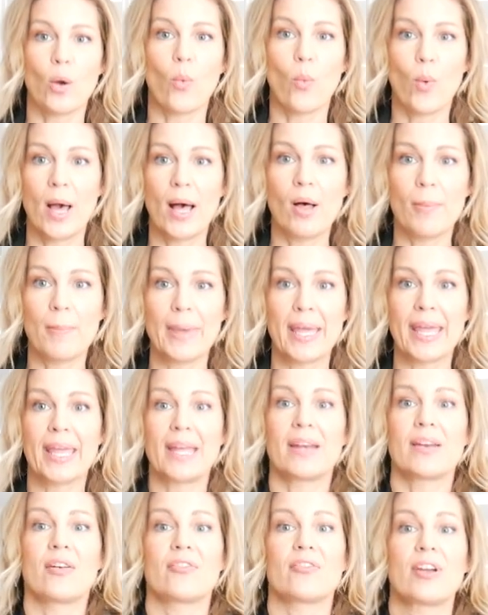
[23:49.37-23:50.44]
well
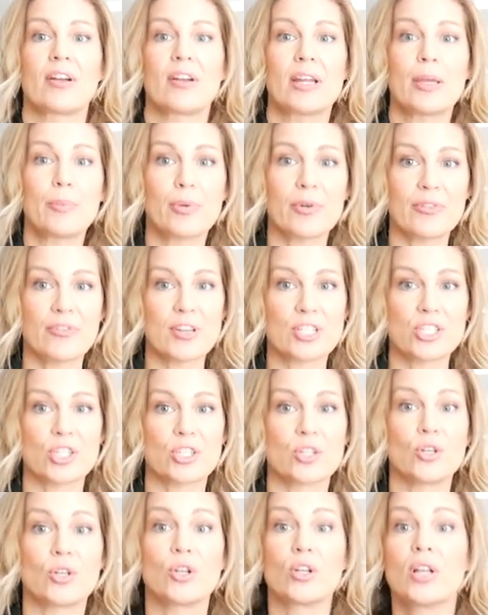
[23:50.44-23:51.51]
made, very
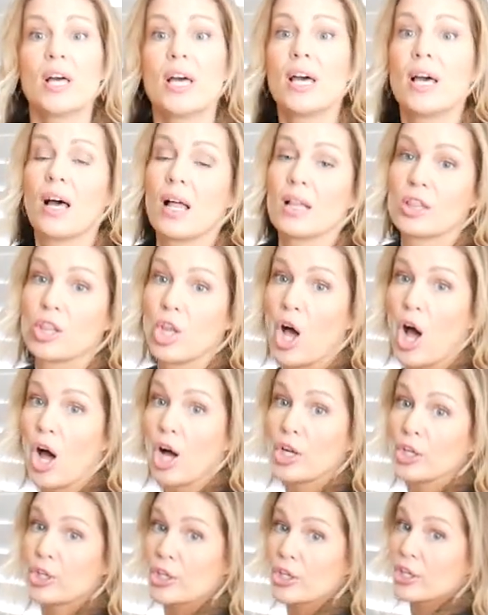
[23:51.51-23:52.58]
professional,
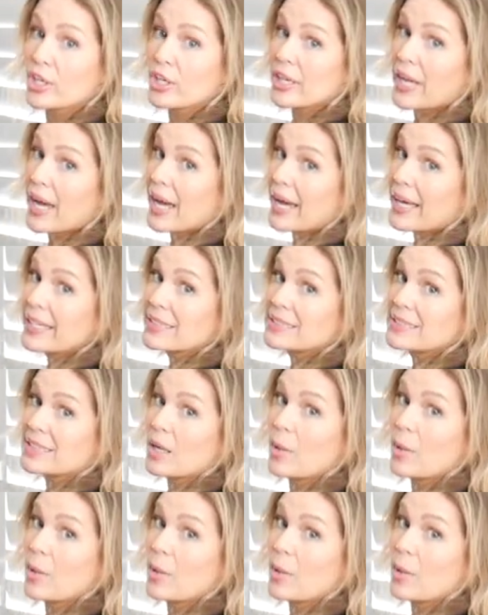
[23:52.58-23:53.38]
longer cut